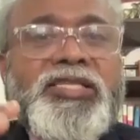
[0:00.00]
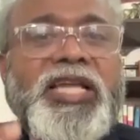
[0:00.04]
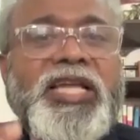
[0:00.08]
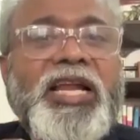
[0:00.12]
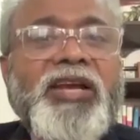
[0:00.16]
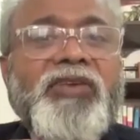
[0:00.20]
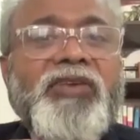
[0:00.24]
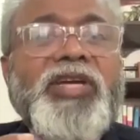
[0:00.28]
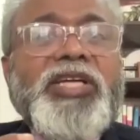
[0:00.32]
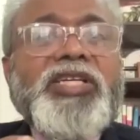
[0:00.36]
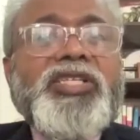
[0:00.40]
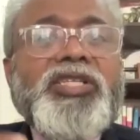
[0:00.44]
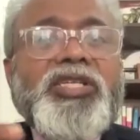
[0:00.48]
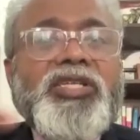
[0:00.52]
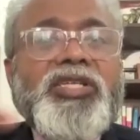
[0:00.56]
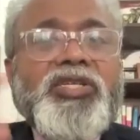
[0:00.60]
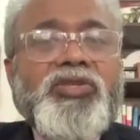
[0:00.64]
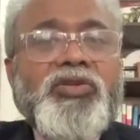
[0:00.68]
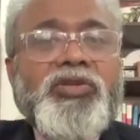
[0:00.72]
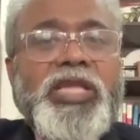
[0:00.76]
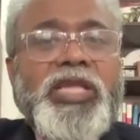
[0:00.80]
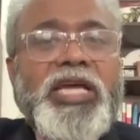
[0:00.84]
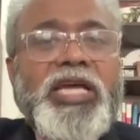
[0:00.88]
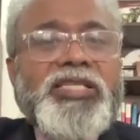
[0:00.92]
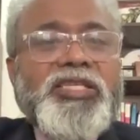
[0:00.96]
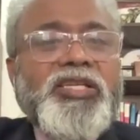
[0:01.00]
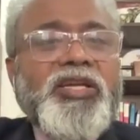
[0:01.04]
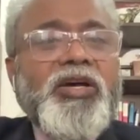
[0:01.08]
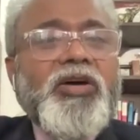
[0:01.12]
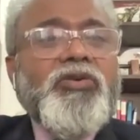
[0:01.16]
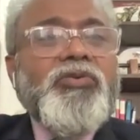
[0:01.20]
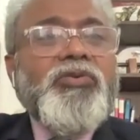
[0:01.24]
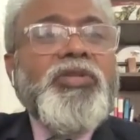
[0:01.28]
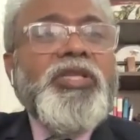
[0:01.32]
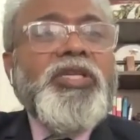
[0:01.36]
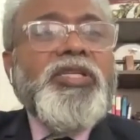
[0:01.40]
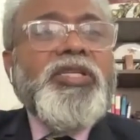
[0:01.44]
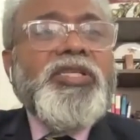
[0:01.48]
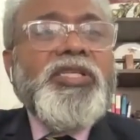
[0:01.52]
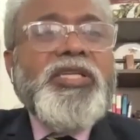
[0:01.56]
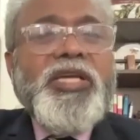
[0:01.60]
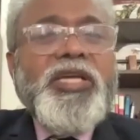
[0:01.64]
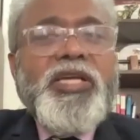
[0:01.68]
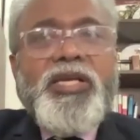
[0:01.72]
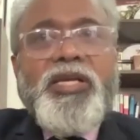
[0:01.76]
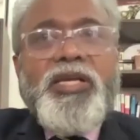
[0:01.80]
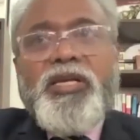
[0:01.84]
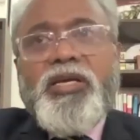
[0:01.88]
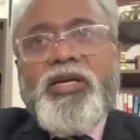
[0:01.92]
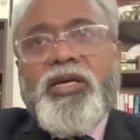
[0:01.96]
the salvation. So that's how this
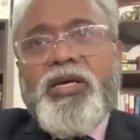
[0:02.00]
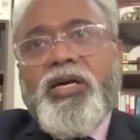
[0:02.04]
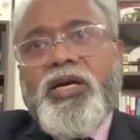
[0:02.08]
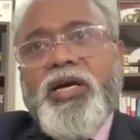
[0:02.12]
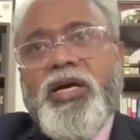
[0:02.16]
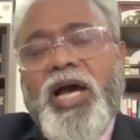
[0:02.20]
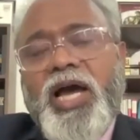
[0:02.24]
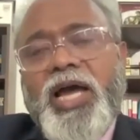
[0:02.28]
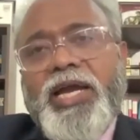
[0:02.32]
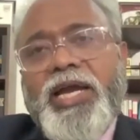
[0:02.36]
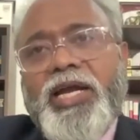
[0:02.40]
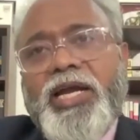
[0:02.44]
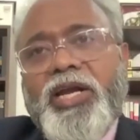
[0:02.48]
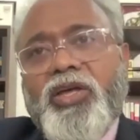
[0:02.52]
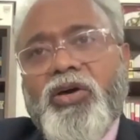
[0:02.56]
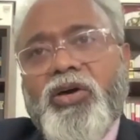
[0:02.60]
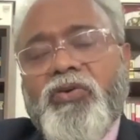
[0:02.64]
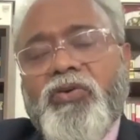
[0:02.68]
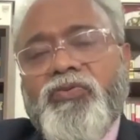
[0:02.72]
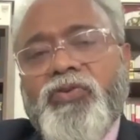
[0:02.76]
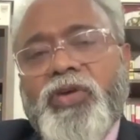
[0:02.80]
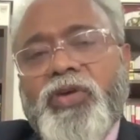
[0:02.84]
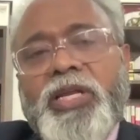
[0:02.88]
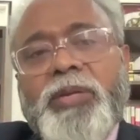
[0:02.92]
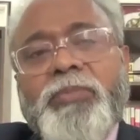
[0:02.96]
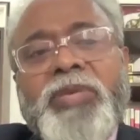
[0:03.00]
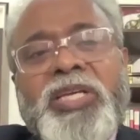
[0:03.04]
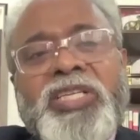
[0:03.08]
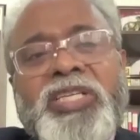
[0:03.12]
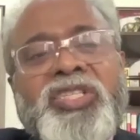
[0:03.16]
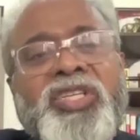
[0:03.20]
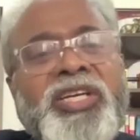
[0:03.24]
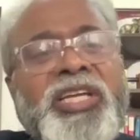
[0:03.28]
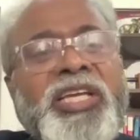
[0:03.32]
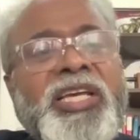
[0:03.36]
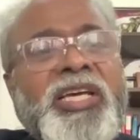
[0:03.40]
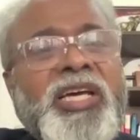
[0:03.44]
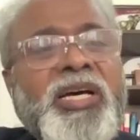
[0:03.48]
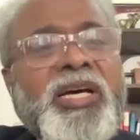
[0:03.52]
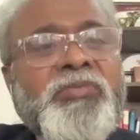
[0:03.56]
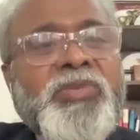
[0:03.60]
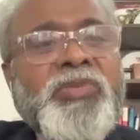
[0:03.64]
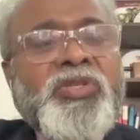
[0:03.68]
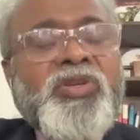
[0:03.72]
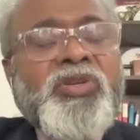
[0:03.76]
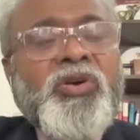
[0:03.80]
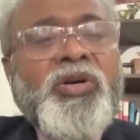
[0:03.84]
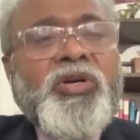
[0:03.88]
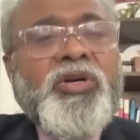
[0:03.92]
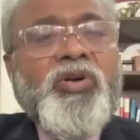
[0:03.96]
uh, idea of an imagery
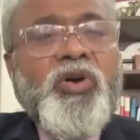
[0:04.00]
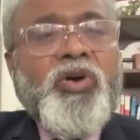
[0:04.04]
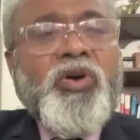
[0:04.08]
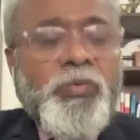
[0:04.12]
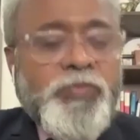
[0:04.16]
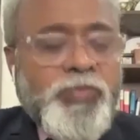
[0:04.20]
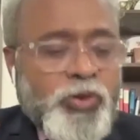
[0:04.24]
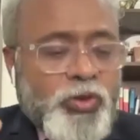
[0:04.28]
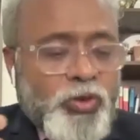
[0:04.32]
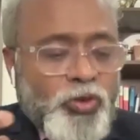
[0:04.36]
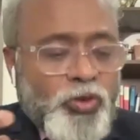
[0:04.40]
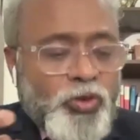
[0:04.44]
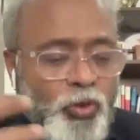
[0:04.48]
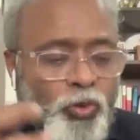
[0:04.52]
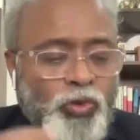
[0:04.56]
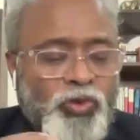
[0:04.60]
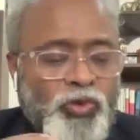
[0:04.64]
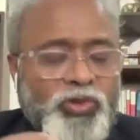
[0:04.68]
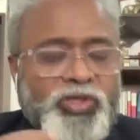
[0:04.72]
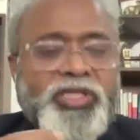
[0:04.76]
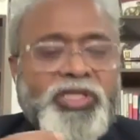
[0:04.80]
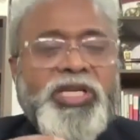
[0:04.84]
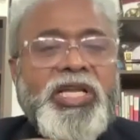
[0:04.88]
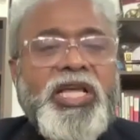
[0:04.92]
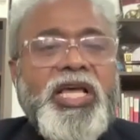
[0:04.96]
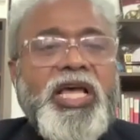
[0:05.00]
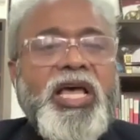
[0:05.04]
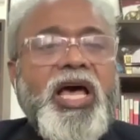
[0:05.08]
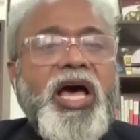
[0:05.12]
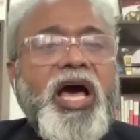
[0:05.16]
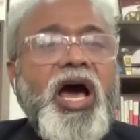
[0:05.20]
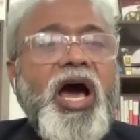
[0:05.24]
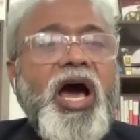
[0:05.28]
comes on top. So those